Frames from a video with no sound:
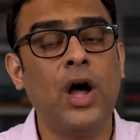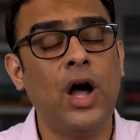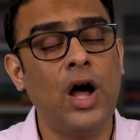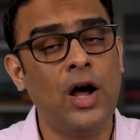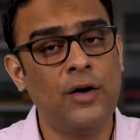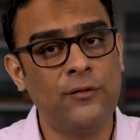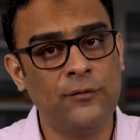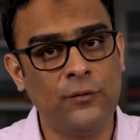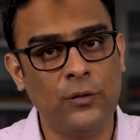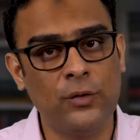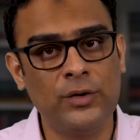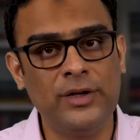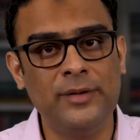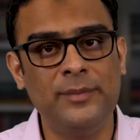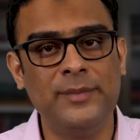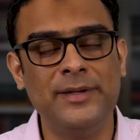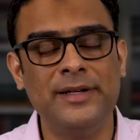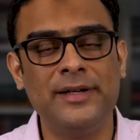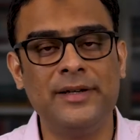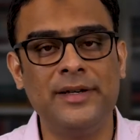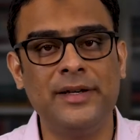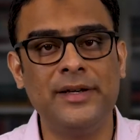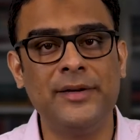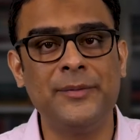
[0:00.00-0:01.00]

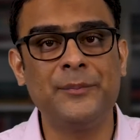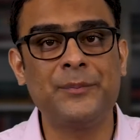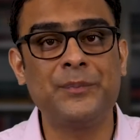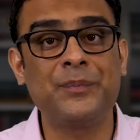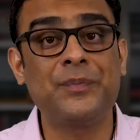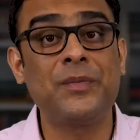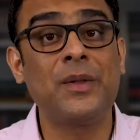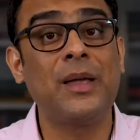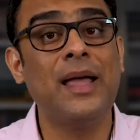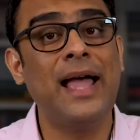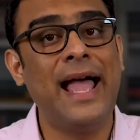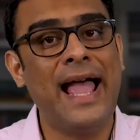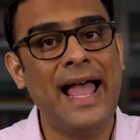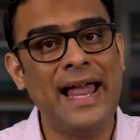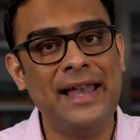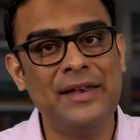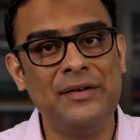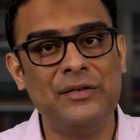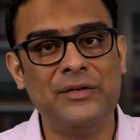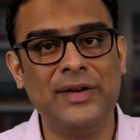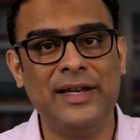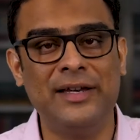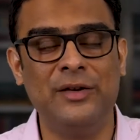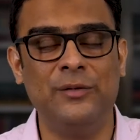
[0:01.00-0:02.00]
affordability,
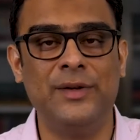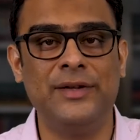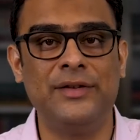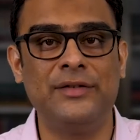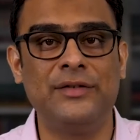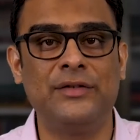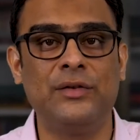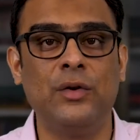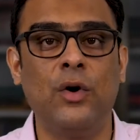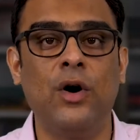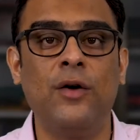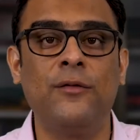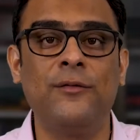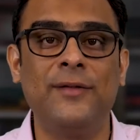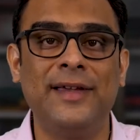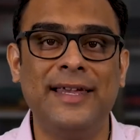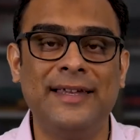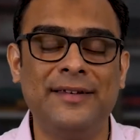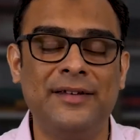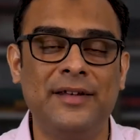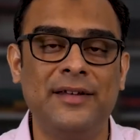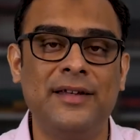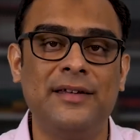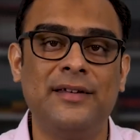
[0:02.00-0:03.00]
and relevance of
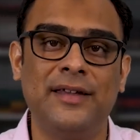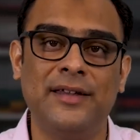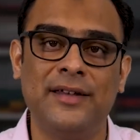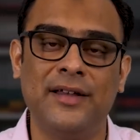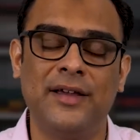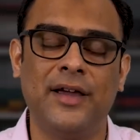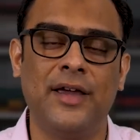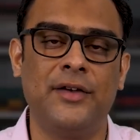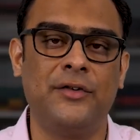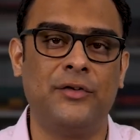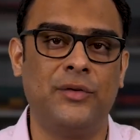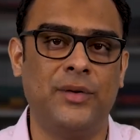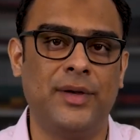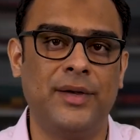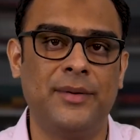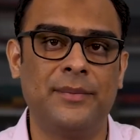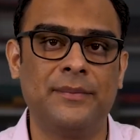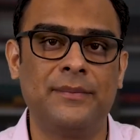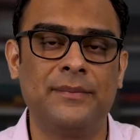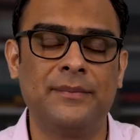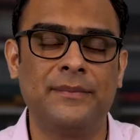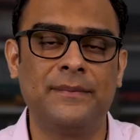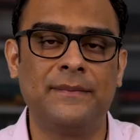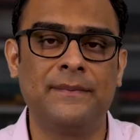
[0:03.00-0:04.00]
internet in a country.
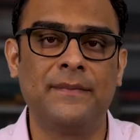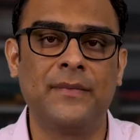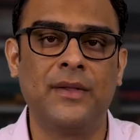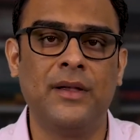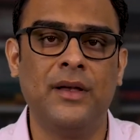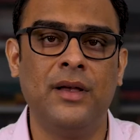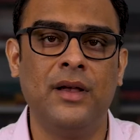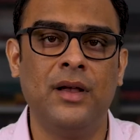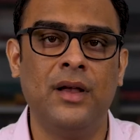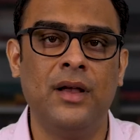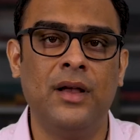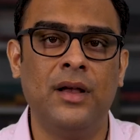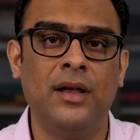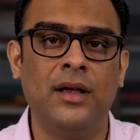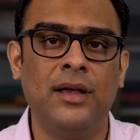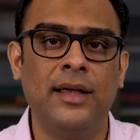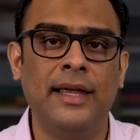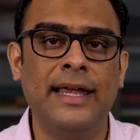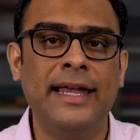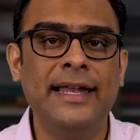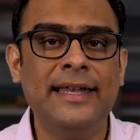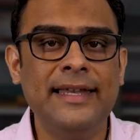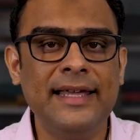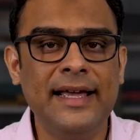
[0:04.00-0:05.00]

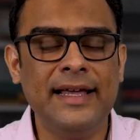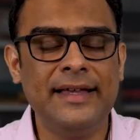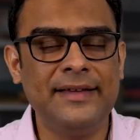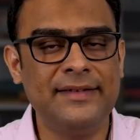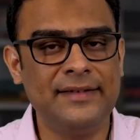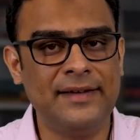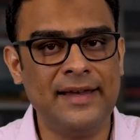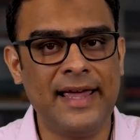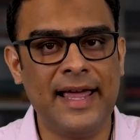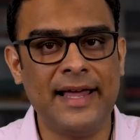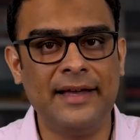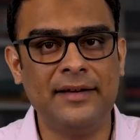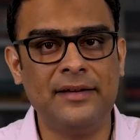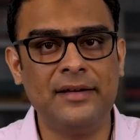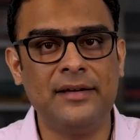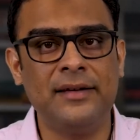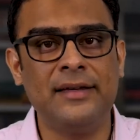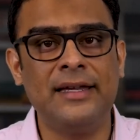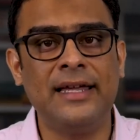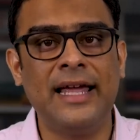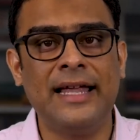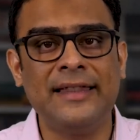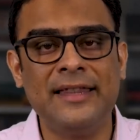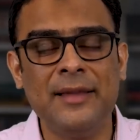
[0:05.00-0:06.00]
India is ranked
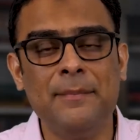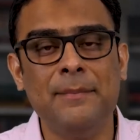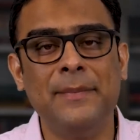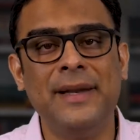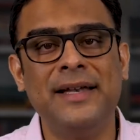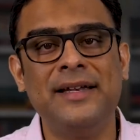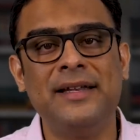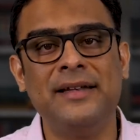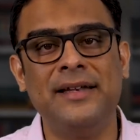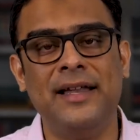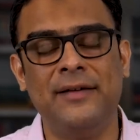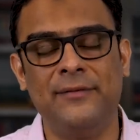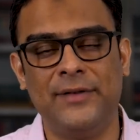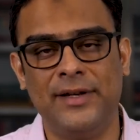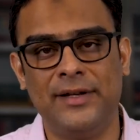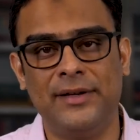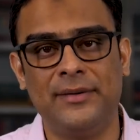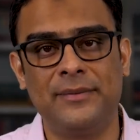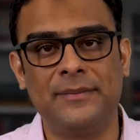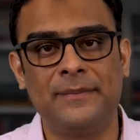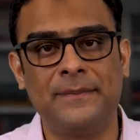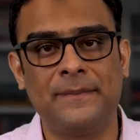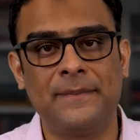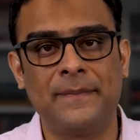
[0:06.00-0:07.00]
at the mid-level.
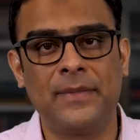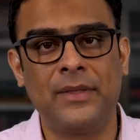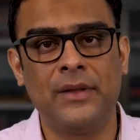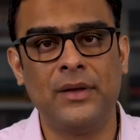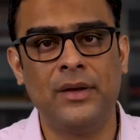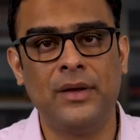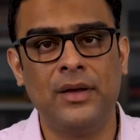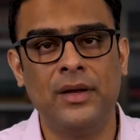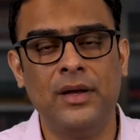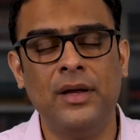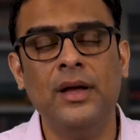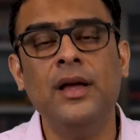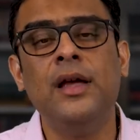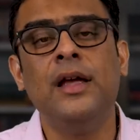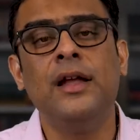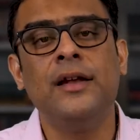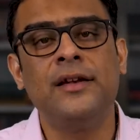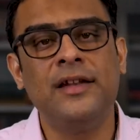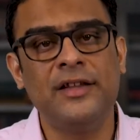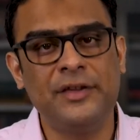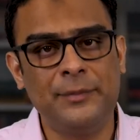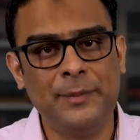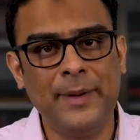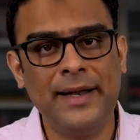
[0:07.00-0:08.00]

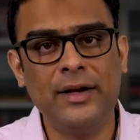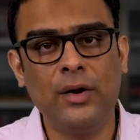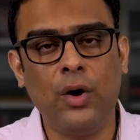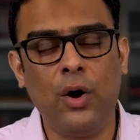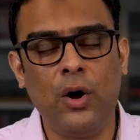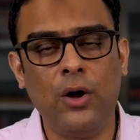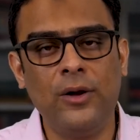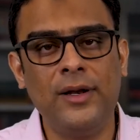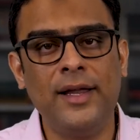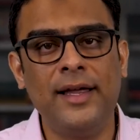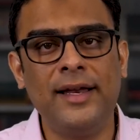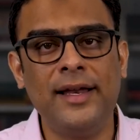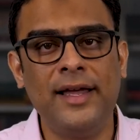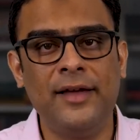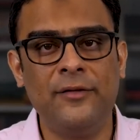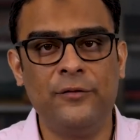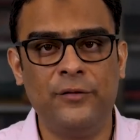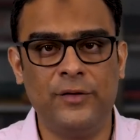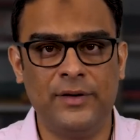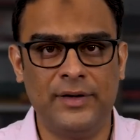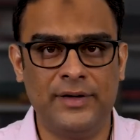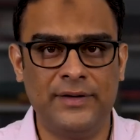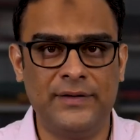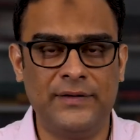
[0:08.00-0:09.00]
Despite all our
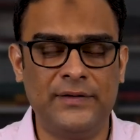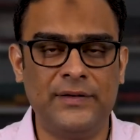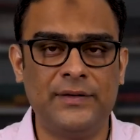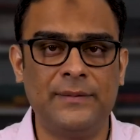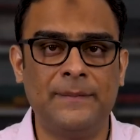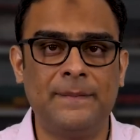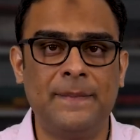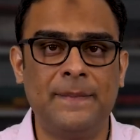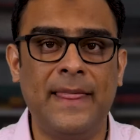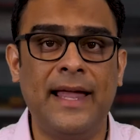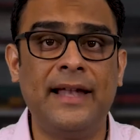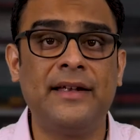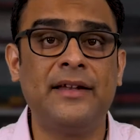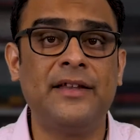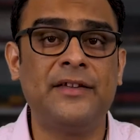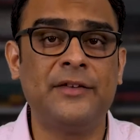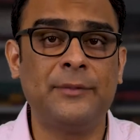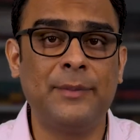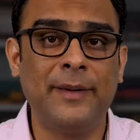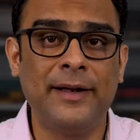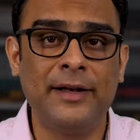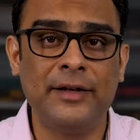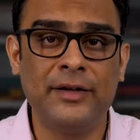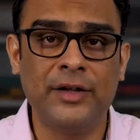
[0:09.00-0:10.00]
efforts, and
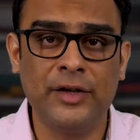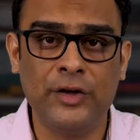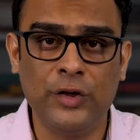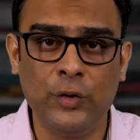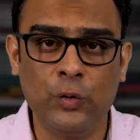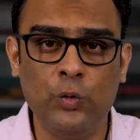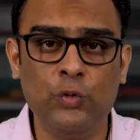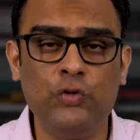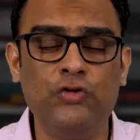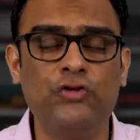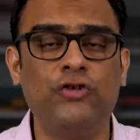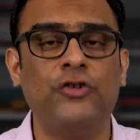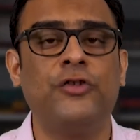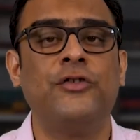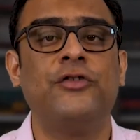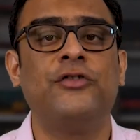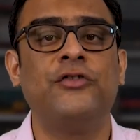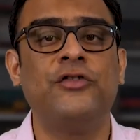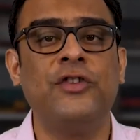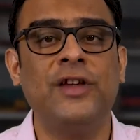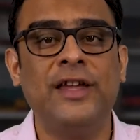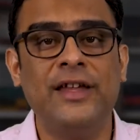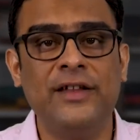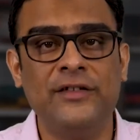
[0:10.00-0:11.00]
despite the huge
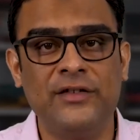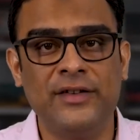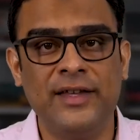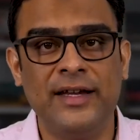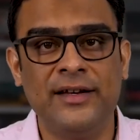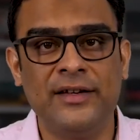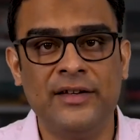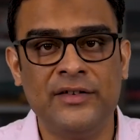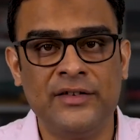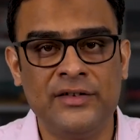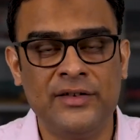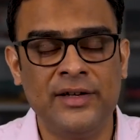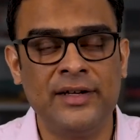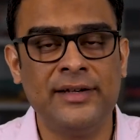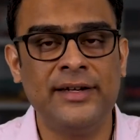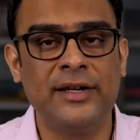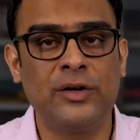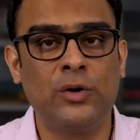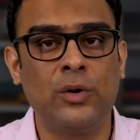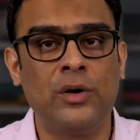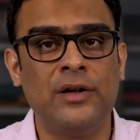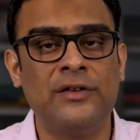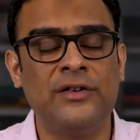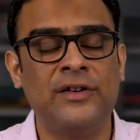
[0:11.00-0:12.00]
change that digital
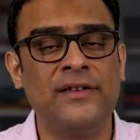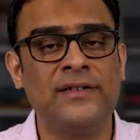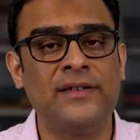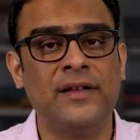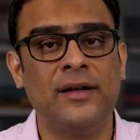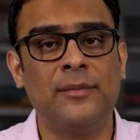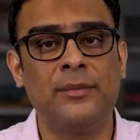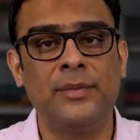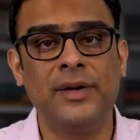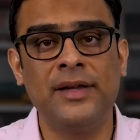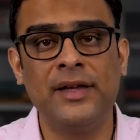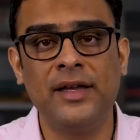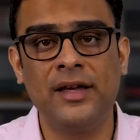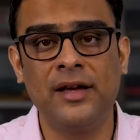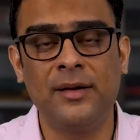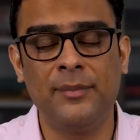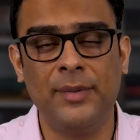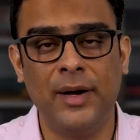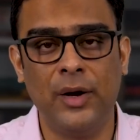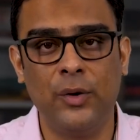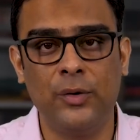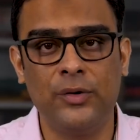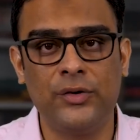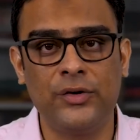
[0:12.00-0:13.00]
technologies are bringing
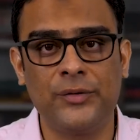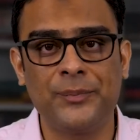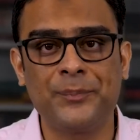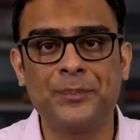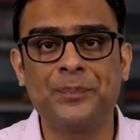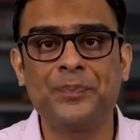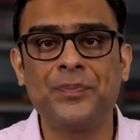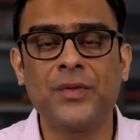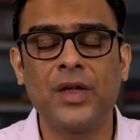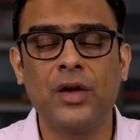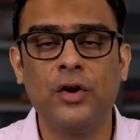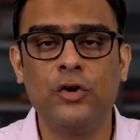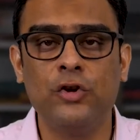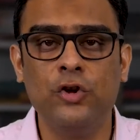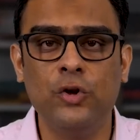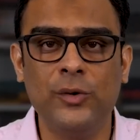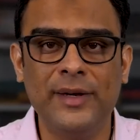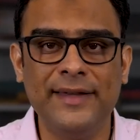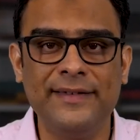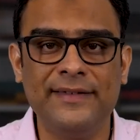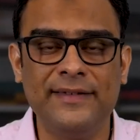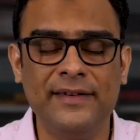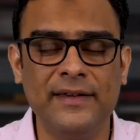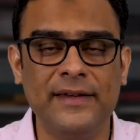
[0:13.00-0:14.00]
about, you
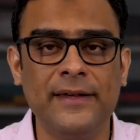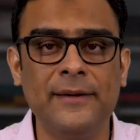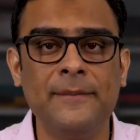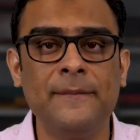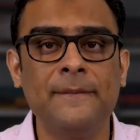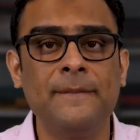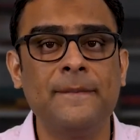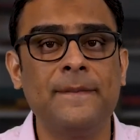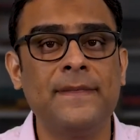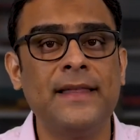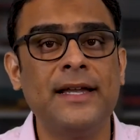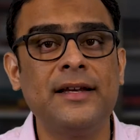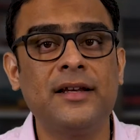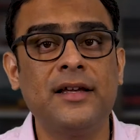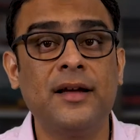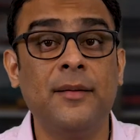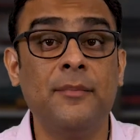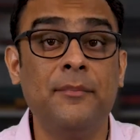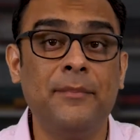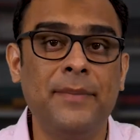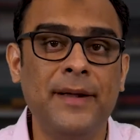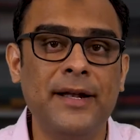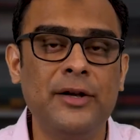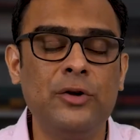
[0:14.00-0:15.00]
can see that
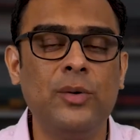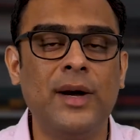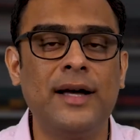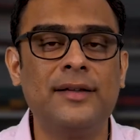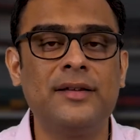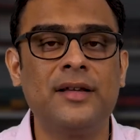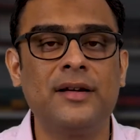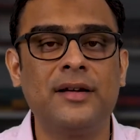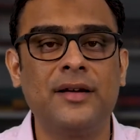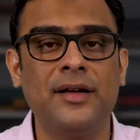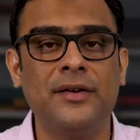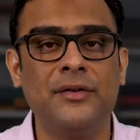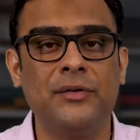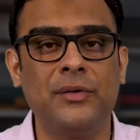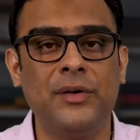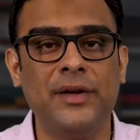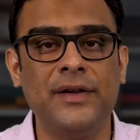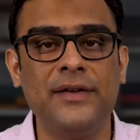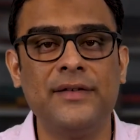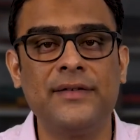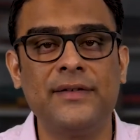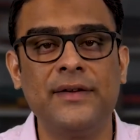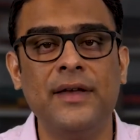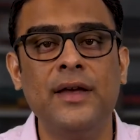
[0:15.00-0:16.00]
compared to other
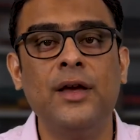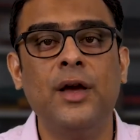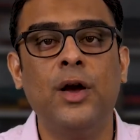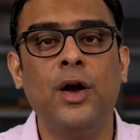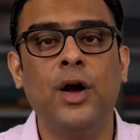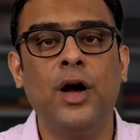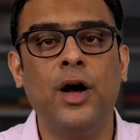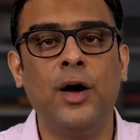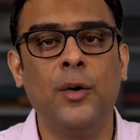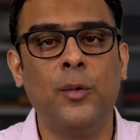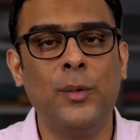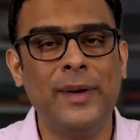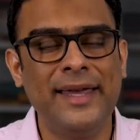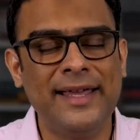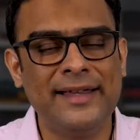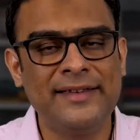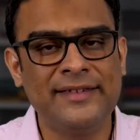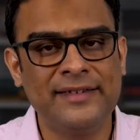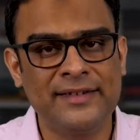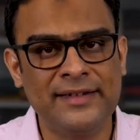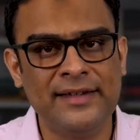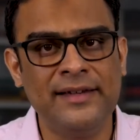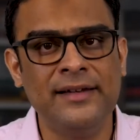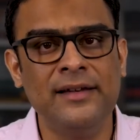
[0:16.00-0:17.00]
countries, we are
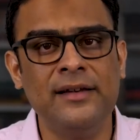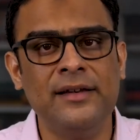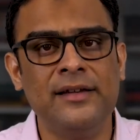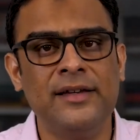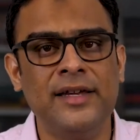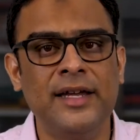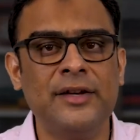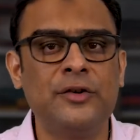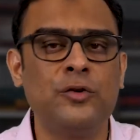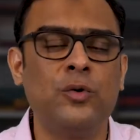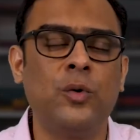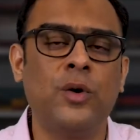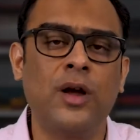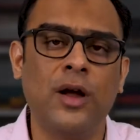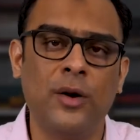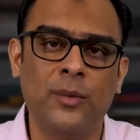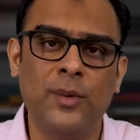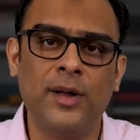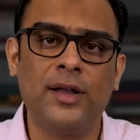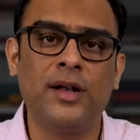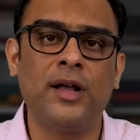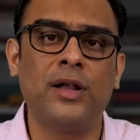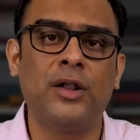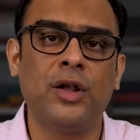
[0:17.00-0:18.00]
still yet to
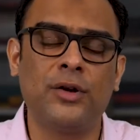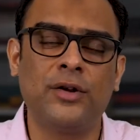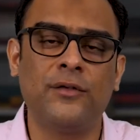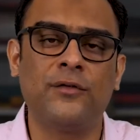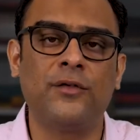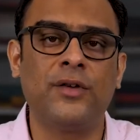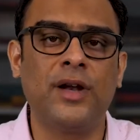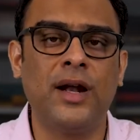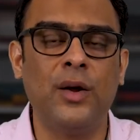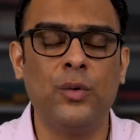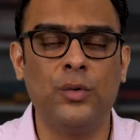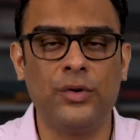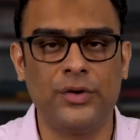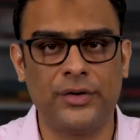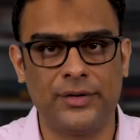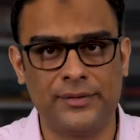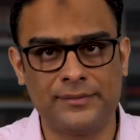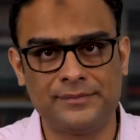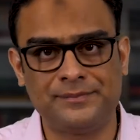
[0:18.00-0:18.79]
cover a lot of ground.